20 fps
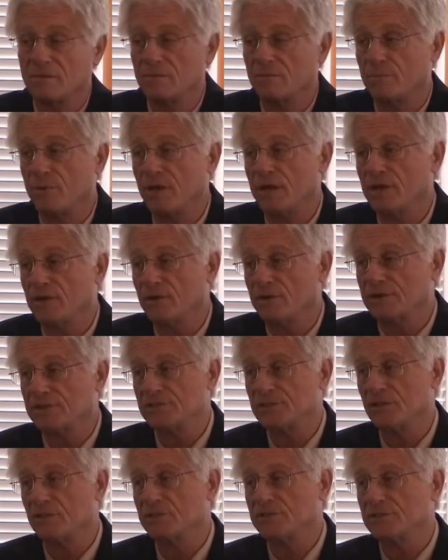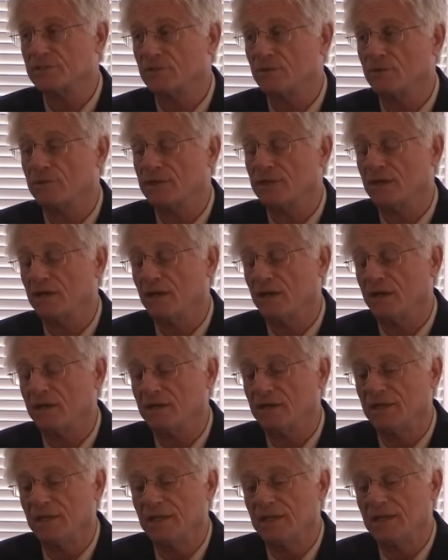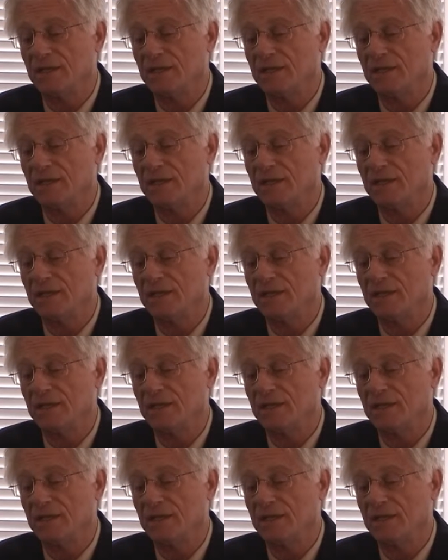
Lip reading: progress always going on.